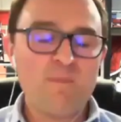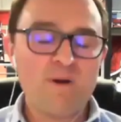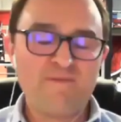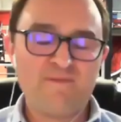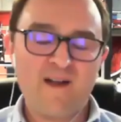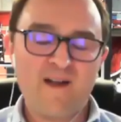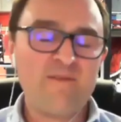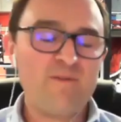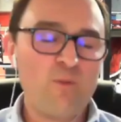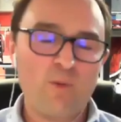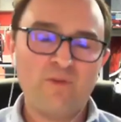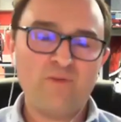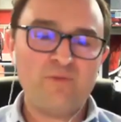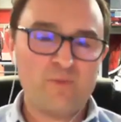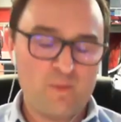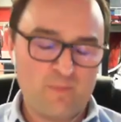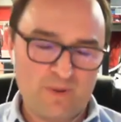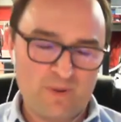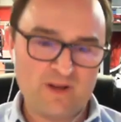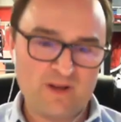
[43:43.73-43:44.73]
favorite one from
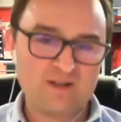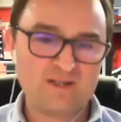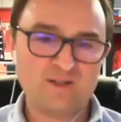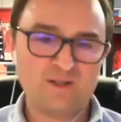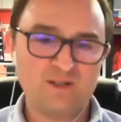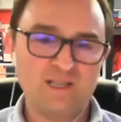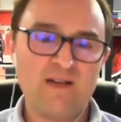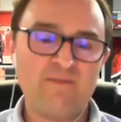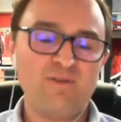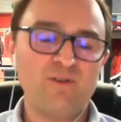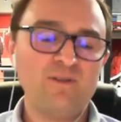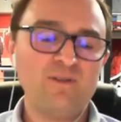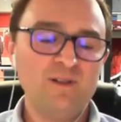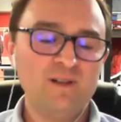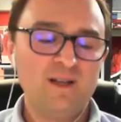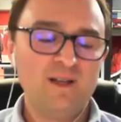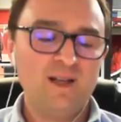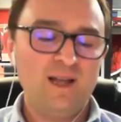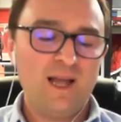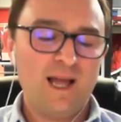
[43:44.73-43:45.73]
a personal level,
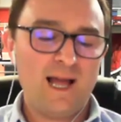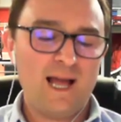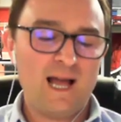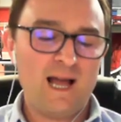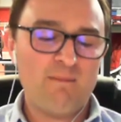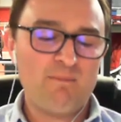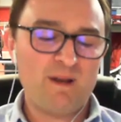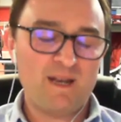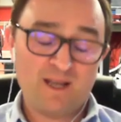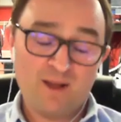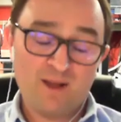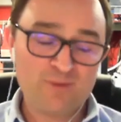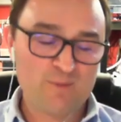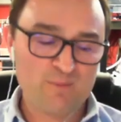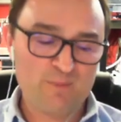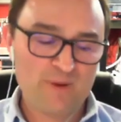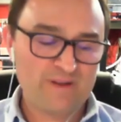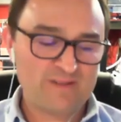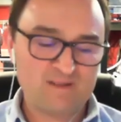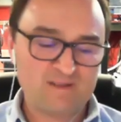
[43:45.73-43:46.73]
and it comes from
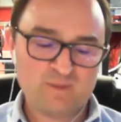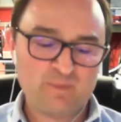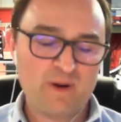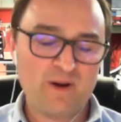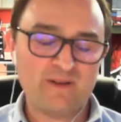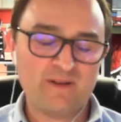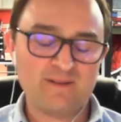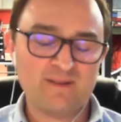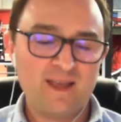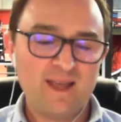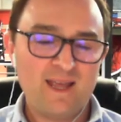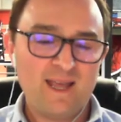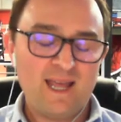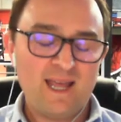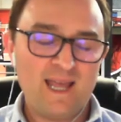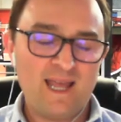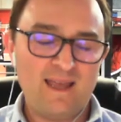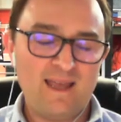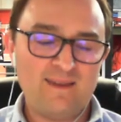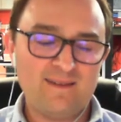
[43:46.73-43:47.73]
personal experience,
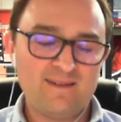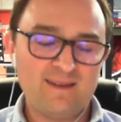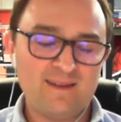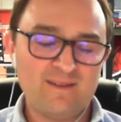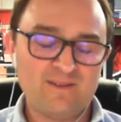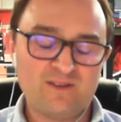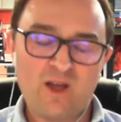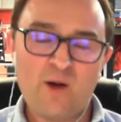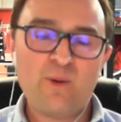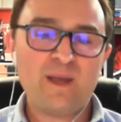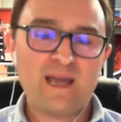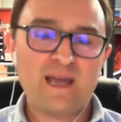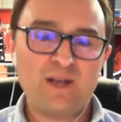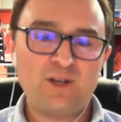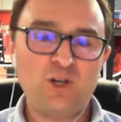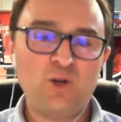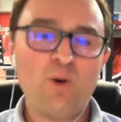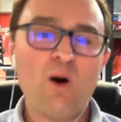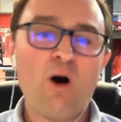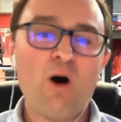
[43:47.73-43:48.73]
is go and get a
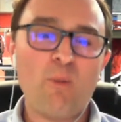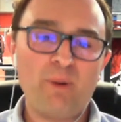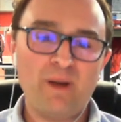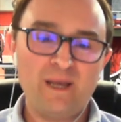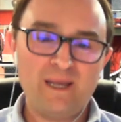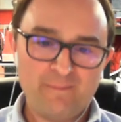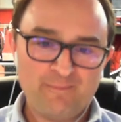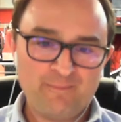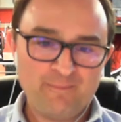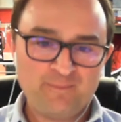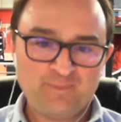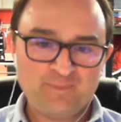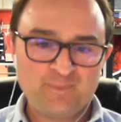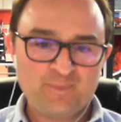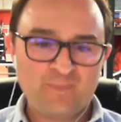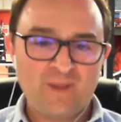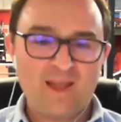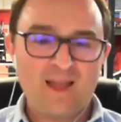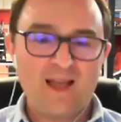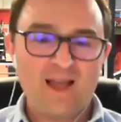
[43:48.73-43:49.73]
new hobby.
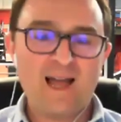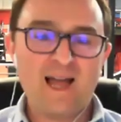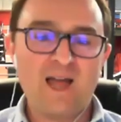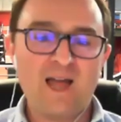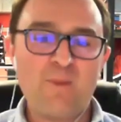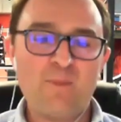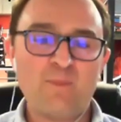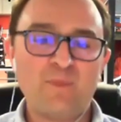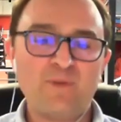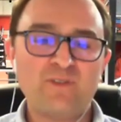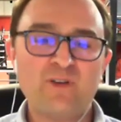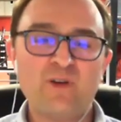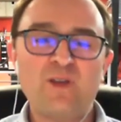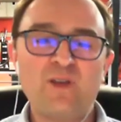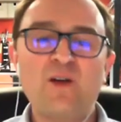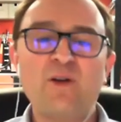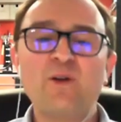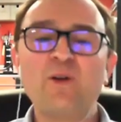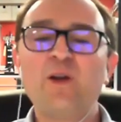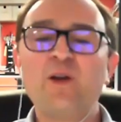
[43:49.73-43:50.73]
So
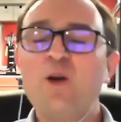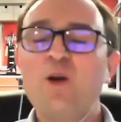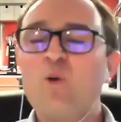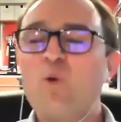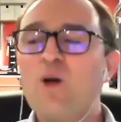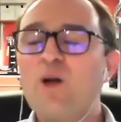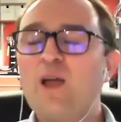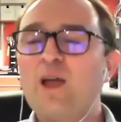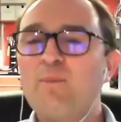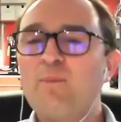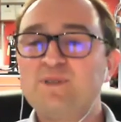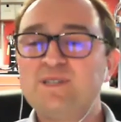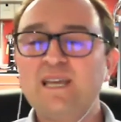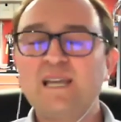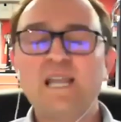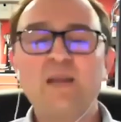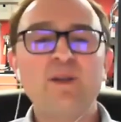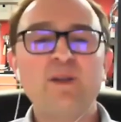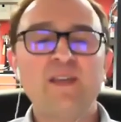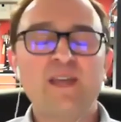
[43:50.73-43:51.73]

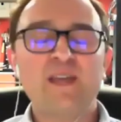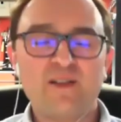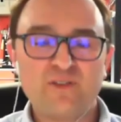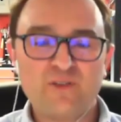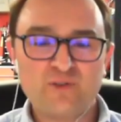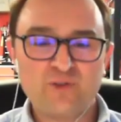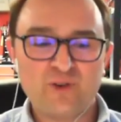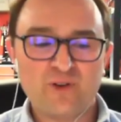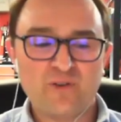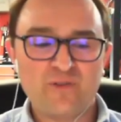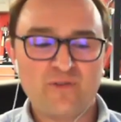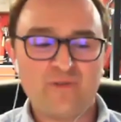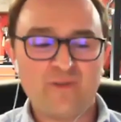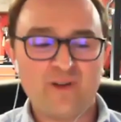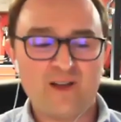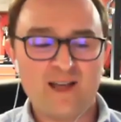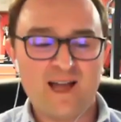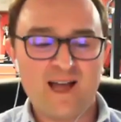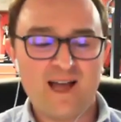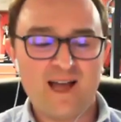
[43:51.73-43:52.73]
particularly when you get to sort of
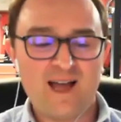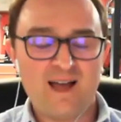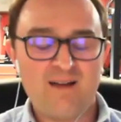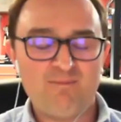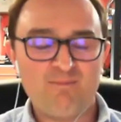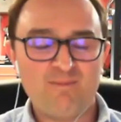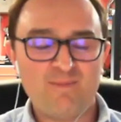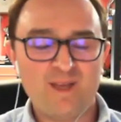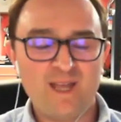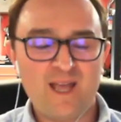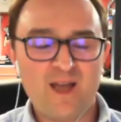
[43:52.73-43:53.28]
when